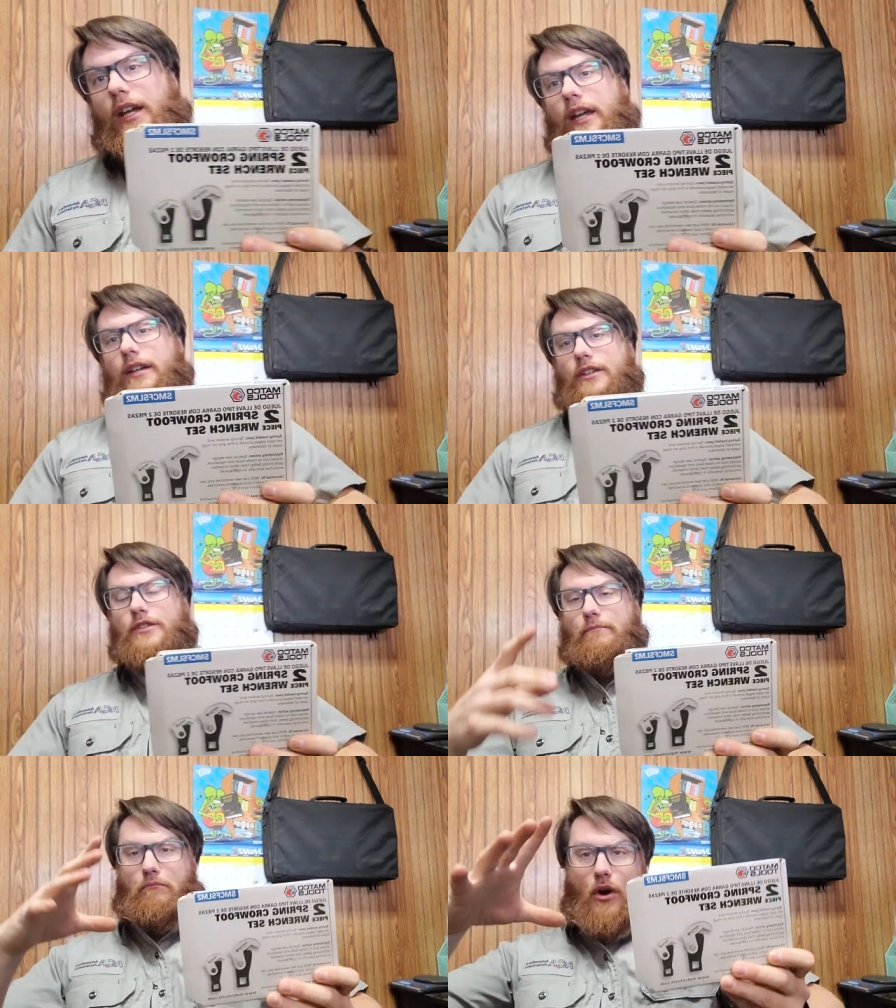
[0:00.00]

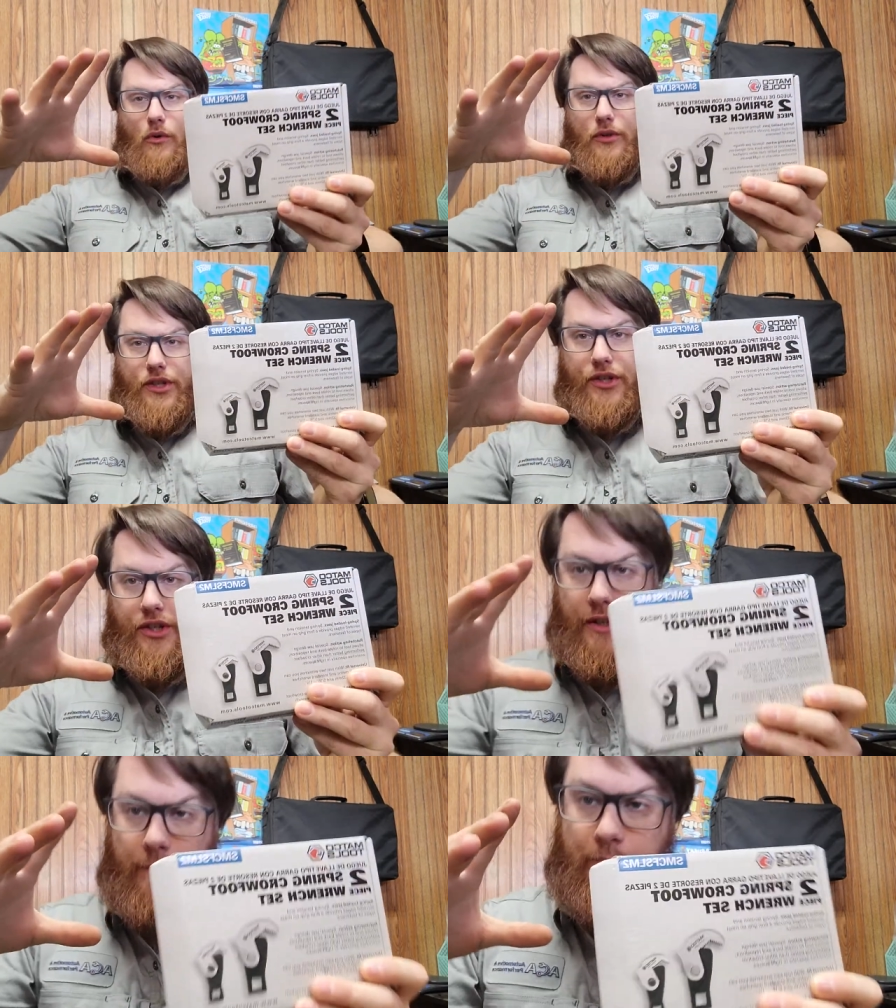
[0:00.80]
is
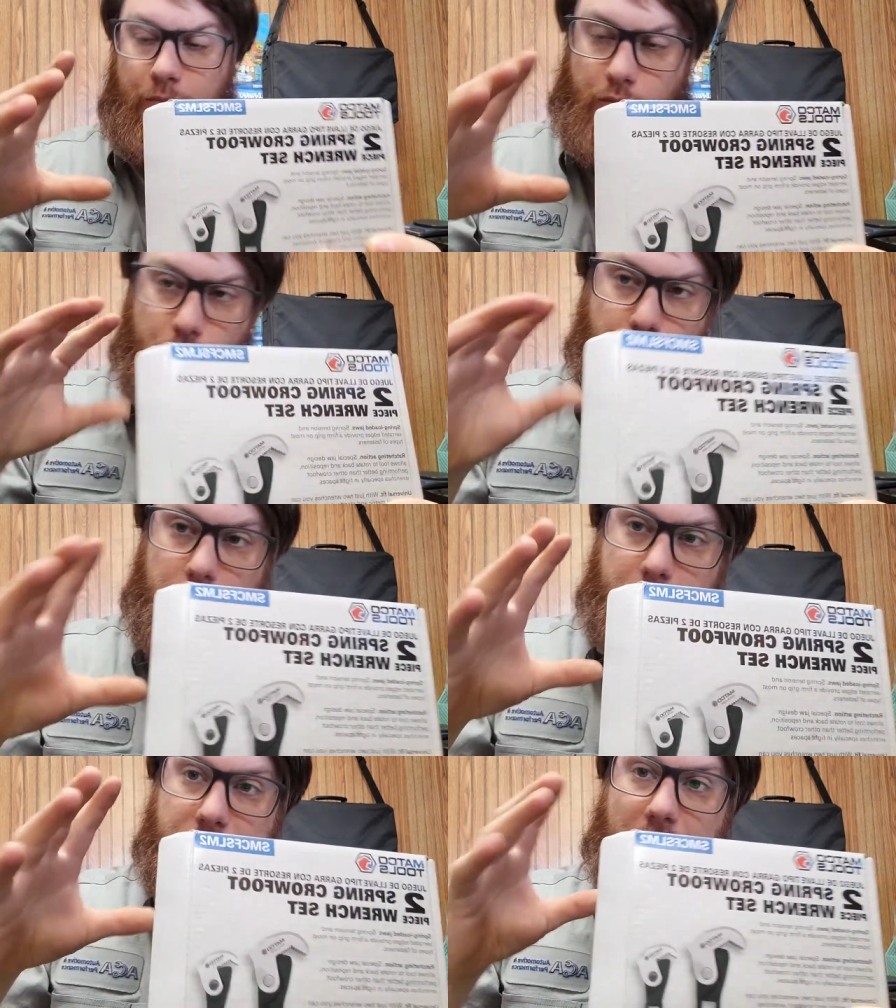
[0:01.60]
most
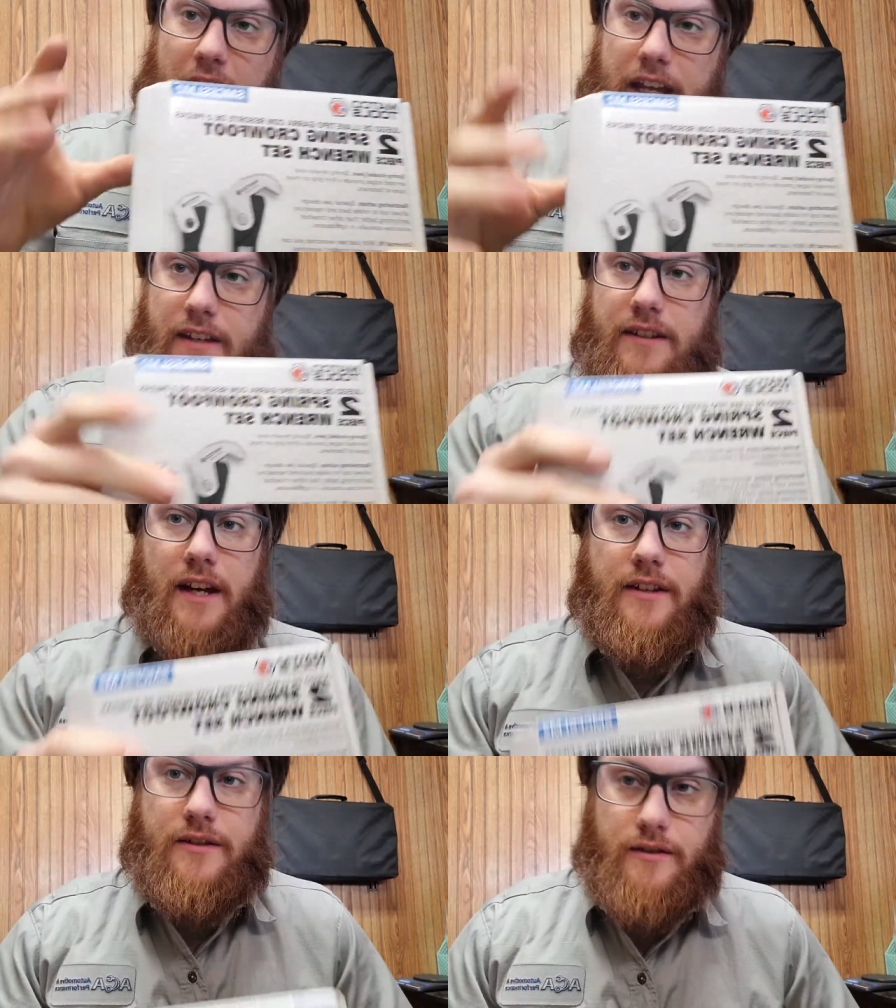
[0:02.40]
cheap socket
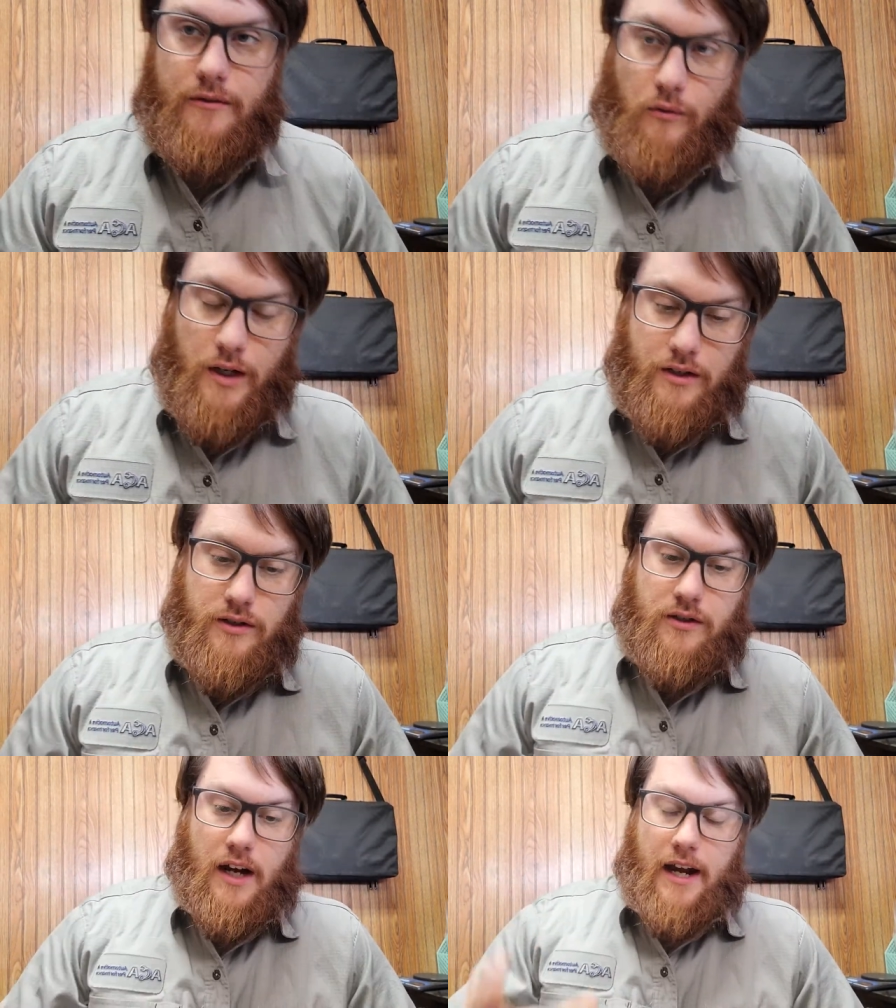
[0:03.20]
sets,
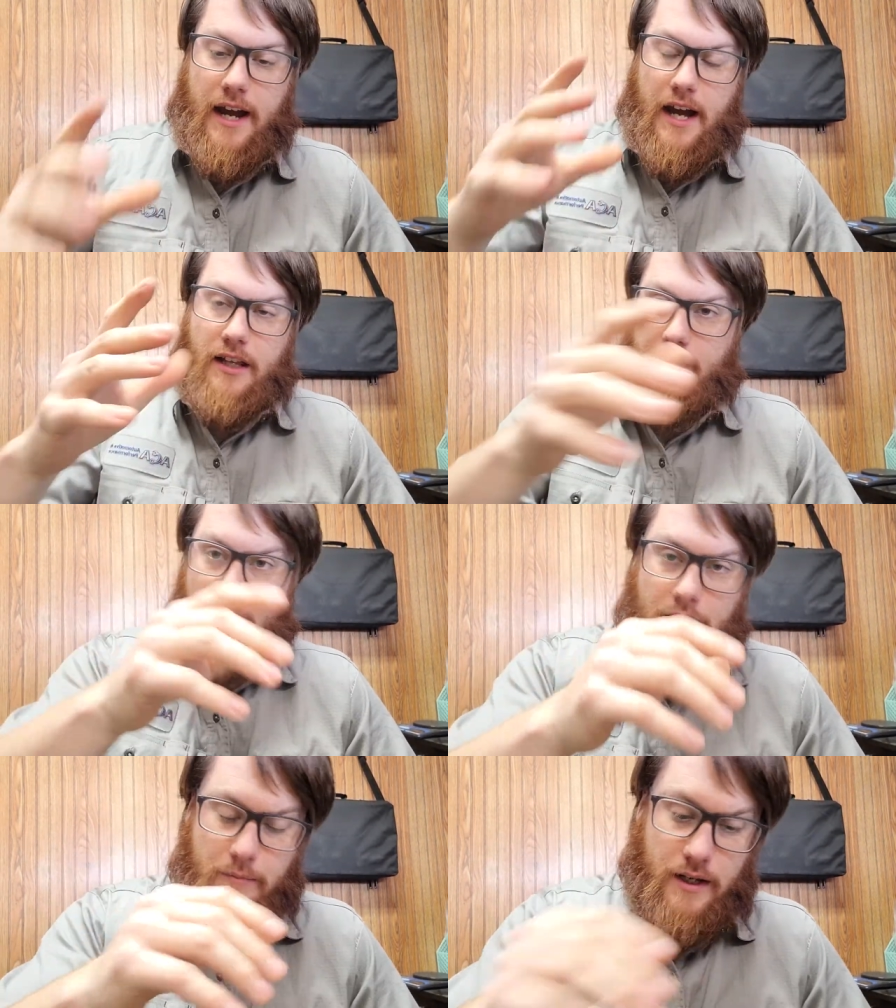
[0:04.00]
which I highly
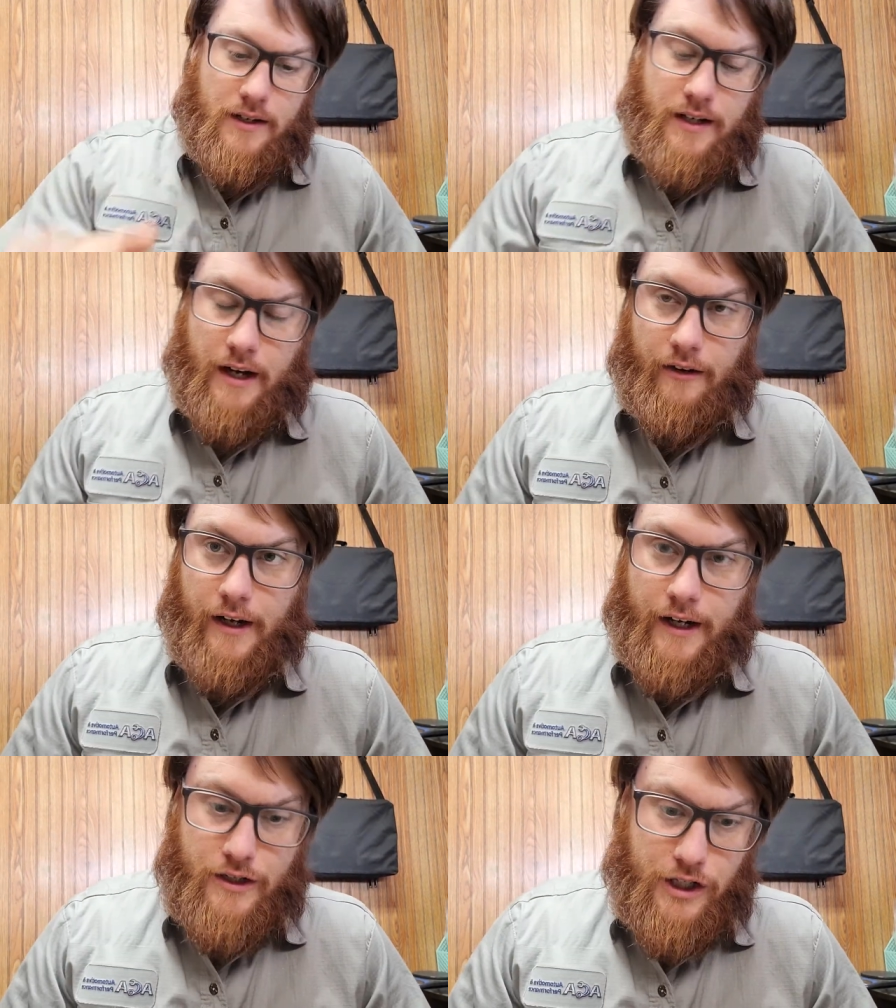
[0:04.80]
recommend
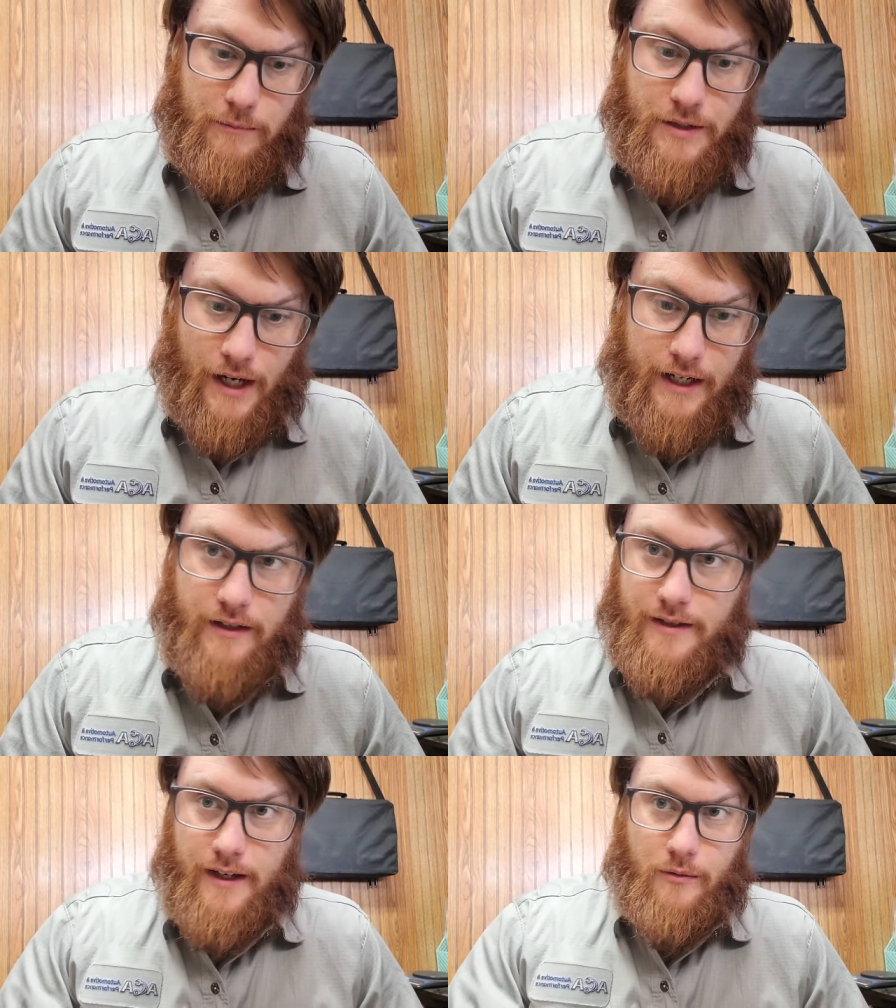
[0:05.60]
carrying a cheap socket
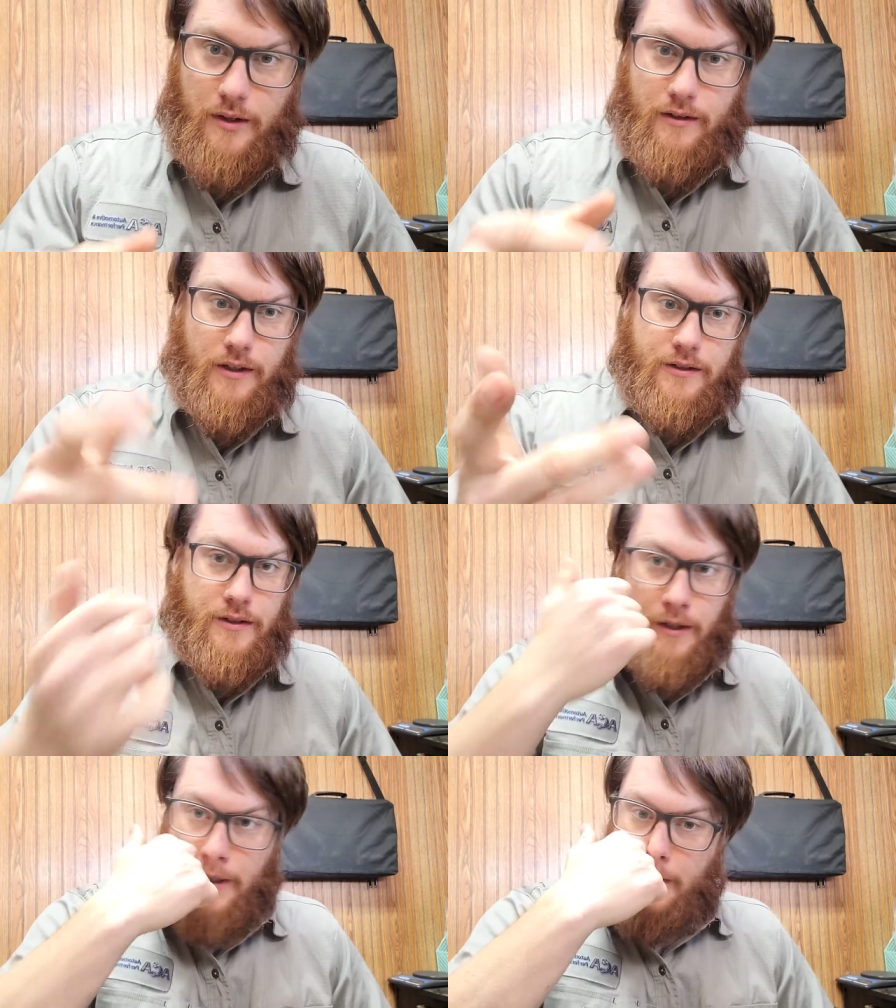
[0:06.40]
set, whether
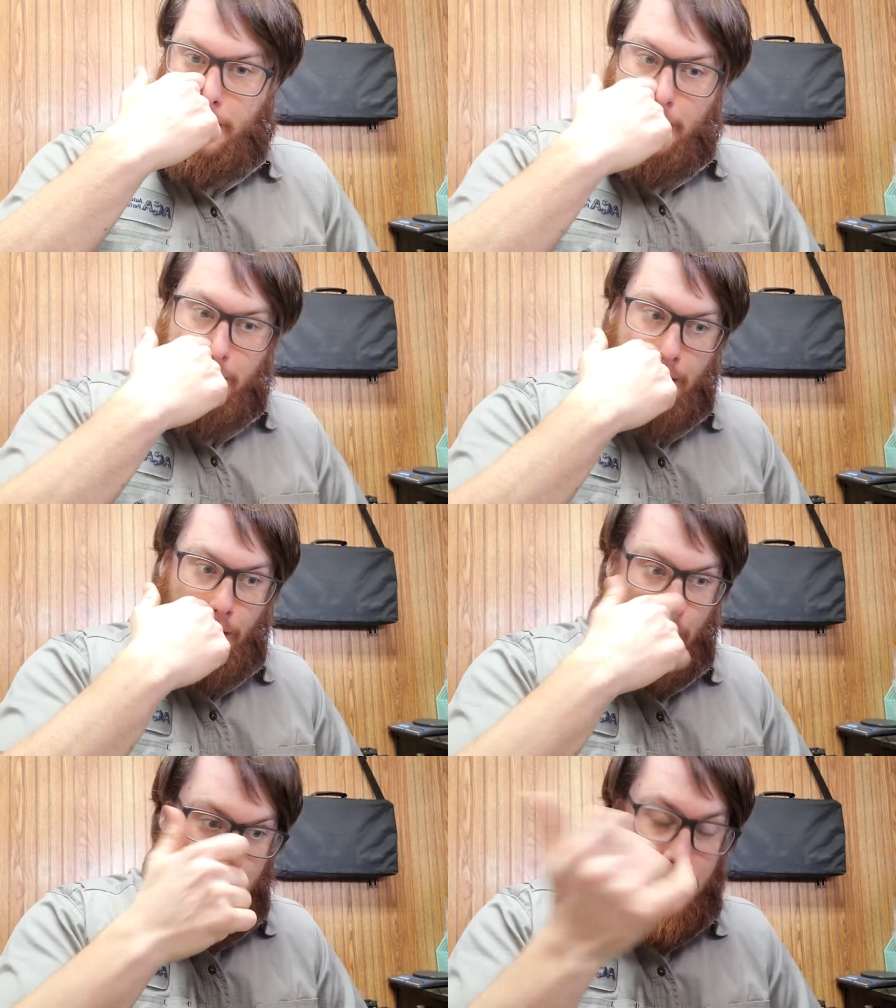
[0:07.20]
it's, you
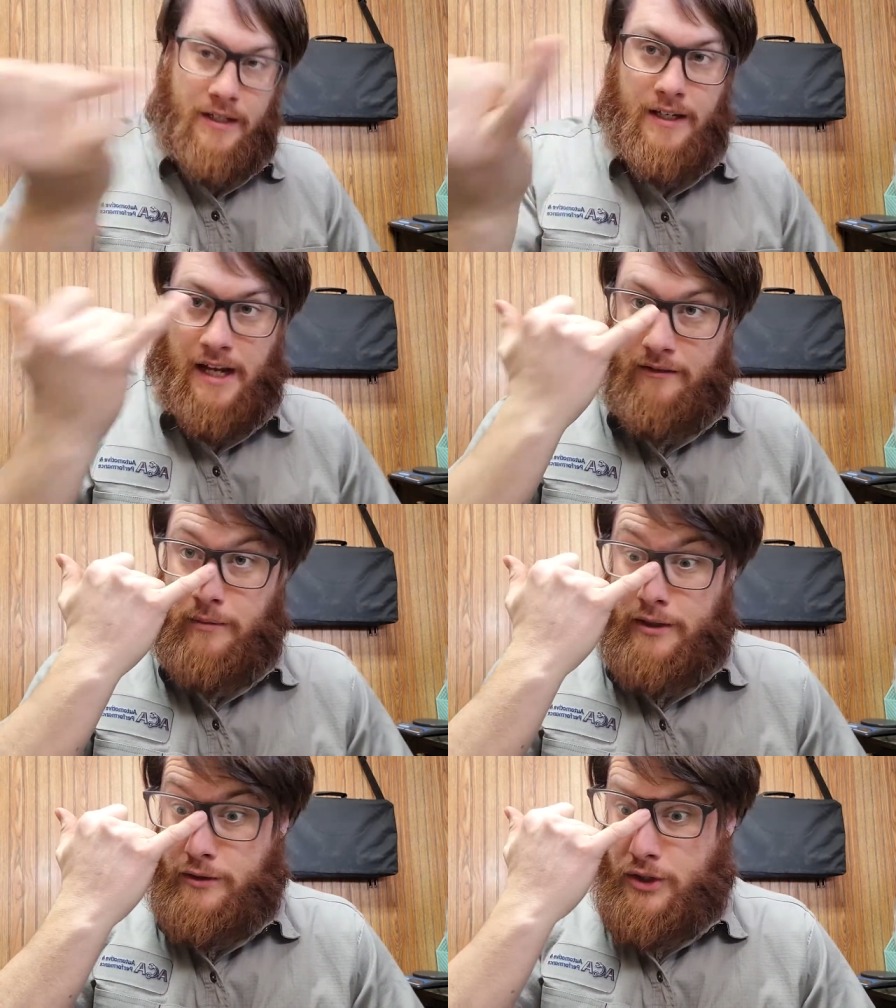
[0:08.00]
know, I mean, it doesn't have to
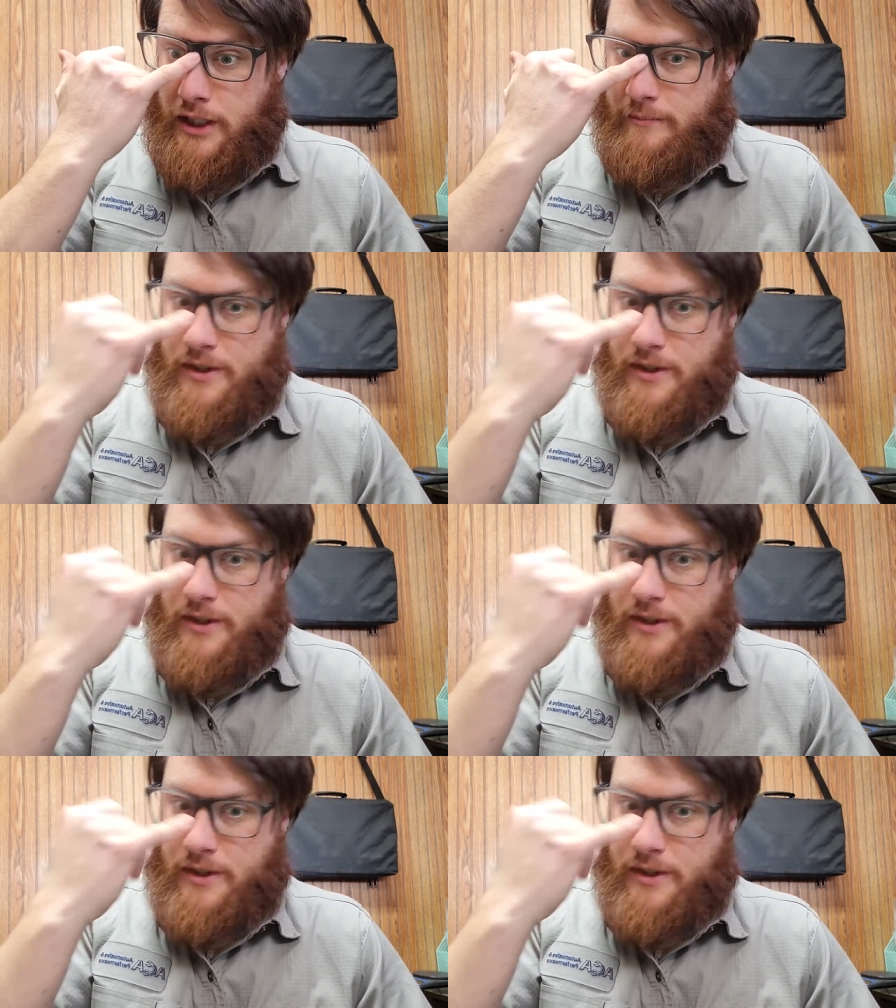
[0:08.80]
be too cheap.